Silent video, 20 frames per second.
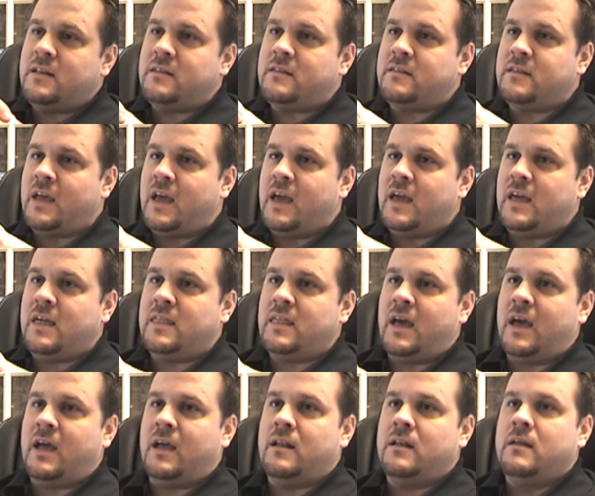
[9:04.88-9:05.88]
to say
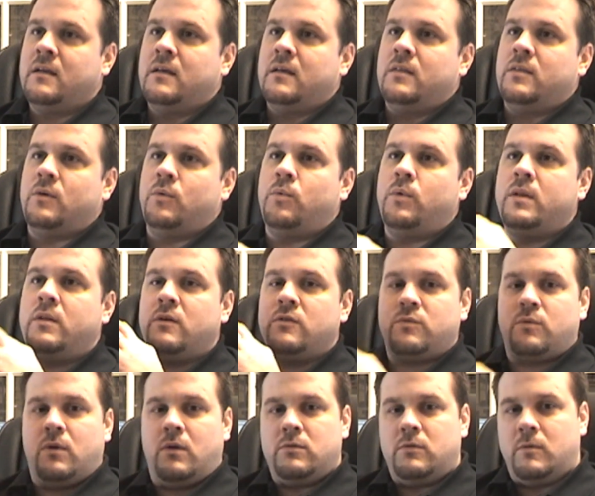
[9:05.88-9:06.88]
that the
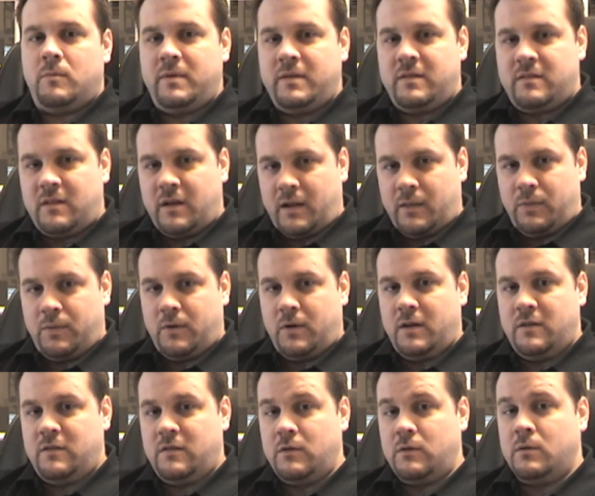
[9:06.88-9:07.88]
Windows world will be stuck in
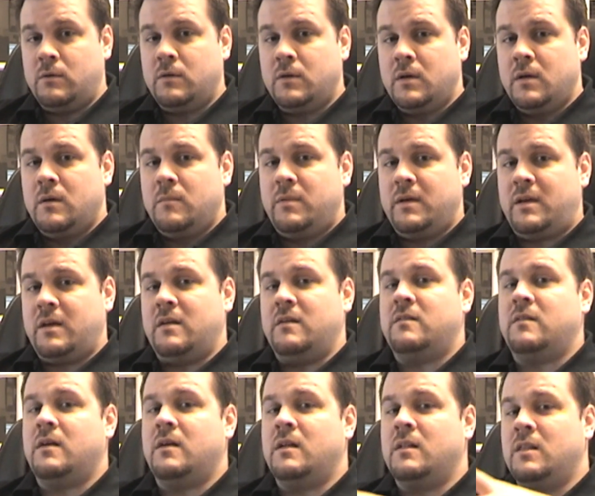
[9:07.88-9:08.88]
32,
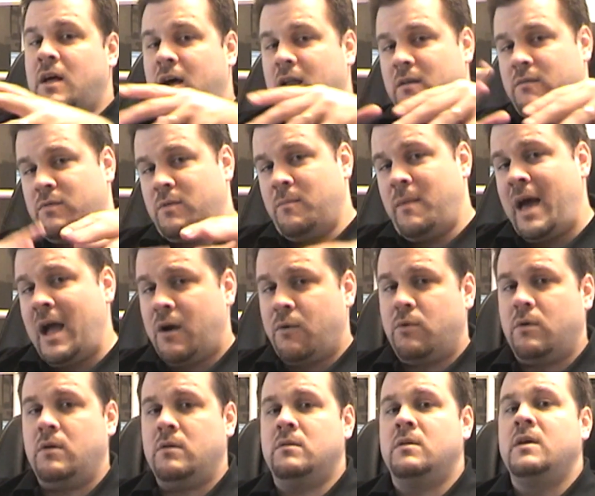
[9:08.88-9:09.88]
because a lot of the Mac
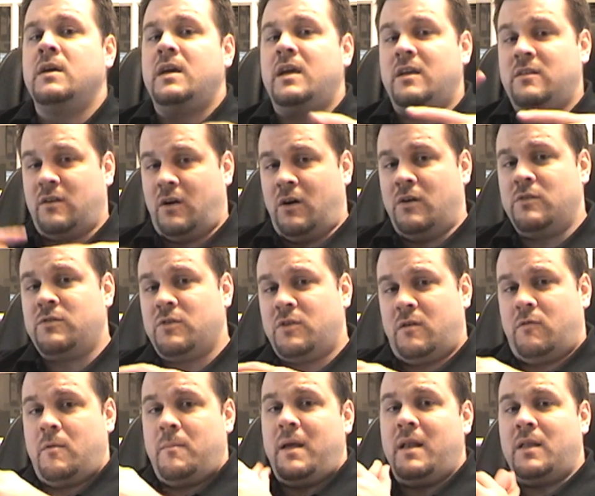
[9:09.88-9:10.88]
world is also
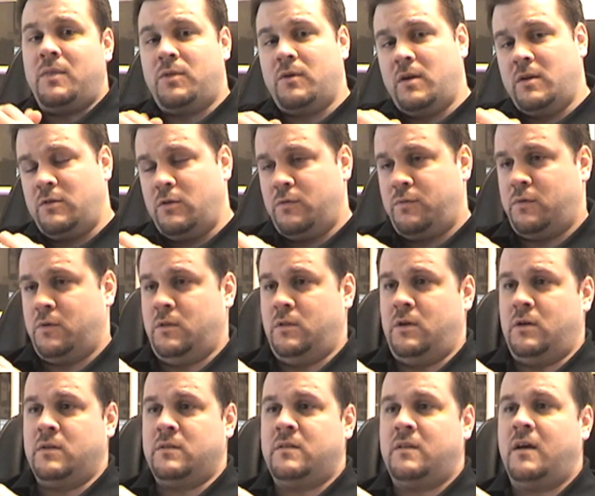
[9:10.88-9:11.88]
going to remain in 32 for a
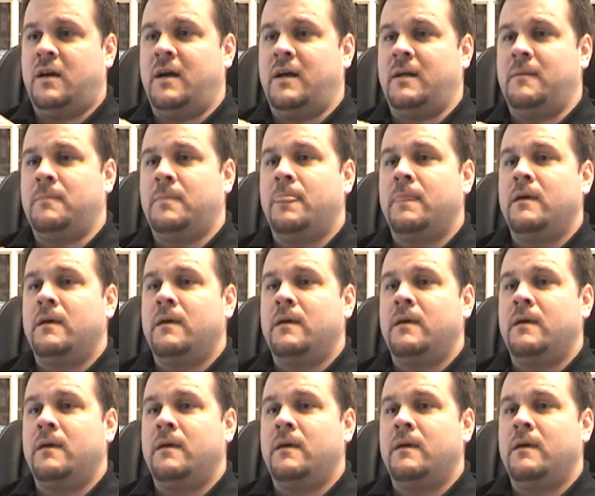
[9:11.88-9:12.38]
long time.